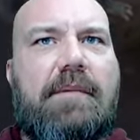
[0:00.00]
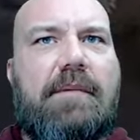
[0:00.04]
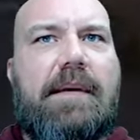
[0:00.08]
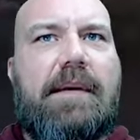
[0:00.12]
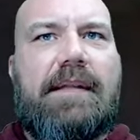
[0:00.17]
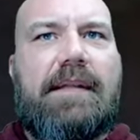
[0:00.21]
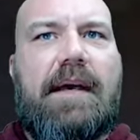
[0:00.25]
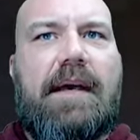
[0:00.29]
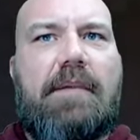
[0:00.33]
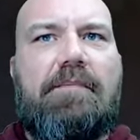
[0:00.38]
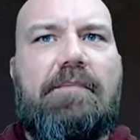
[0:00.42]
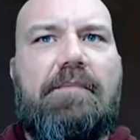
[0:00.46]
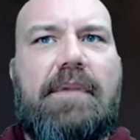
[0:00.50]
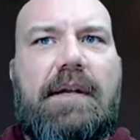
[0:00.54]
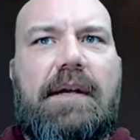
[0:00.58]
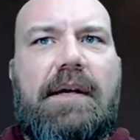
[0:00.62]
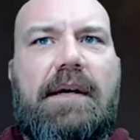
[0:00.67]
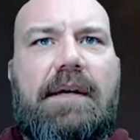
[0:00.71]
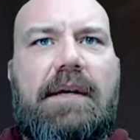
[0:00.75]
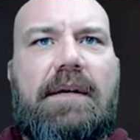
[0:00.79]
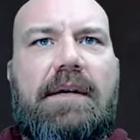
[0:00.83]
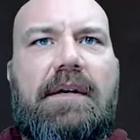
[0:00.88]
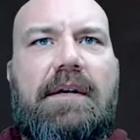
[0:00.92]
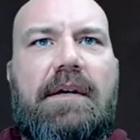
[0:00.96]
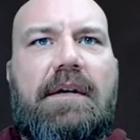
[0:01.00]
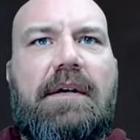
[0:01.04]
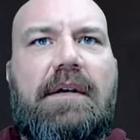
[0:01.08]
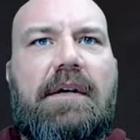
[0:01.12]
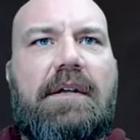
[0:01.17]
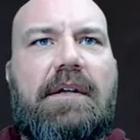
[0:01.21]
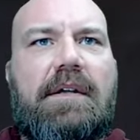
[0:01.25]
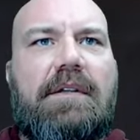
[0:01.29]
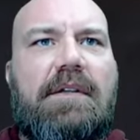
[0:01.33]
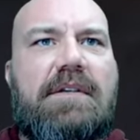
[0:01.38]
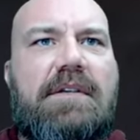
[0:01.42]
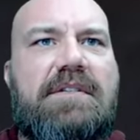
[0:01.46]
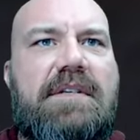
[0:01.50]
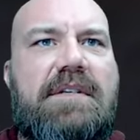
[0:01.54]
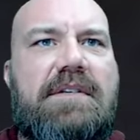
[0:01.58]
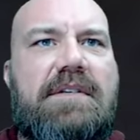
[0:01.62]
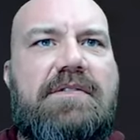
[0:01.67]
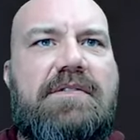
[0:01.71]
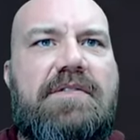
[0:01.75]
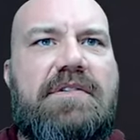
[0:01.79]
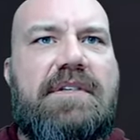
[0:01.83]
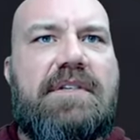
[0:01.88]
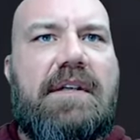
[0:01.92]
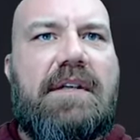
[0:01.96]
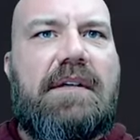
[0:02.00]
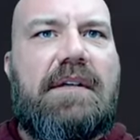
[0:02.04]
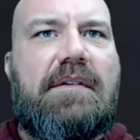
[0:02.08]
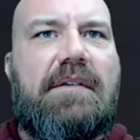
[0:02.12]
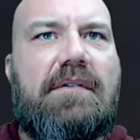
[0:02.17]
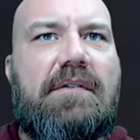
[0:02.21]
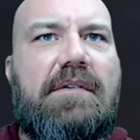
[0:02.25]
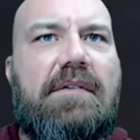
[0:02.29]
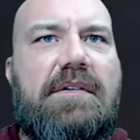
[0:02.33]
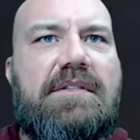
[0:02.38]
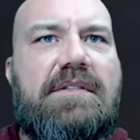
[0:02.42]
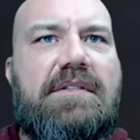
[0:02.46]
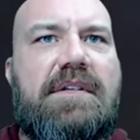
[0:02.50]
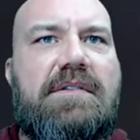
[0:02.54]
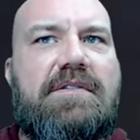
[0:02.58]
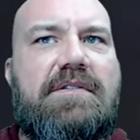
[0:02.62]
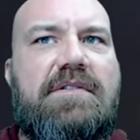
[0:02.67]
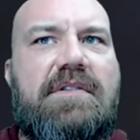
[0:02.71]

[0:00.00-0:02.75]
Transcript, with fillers: I don't know about that, but uh, looks interesting.